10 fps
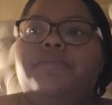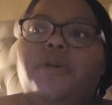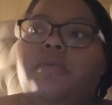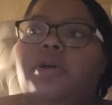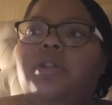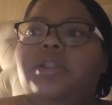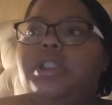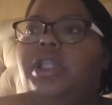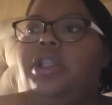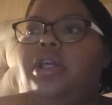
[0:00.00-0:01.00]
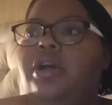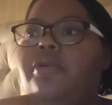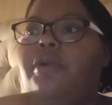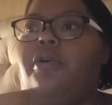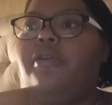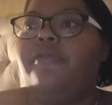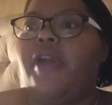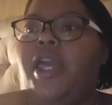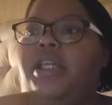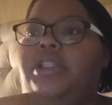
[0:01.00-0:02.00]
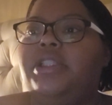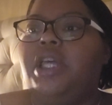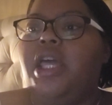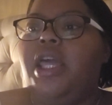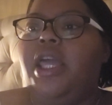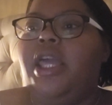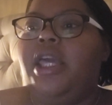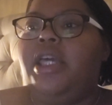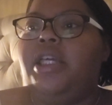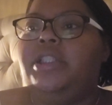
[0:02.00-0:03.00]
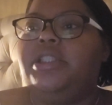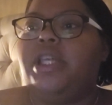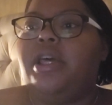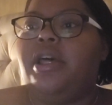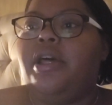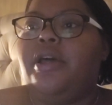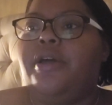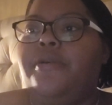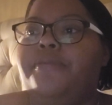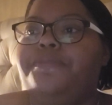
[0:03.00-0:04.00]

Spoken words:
let's see, the heroic phase is a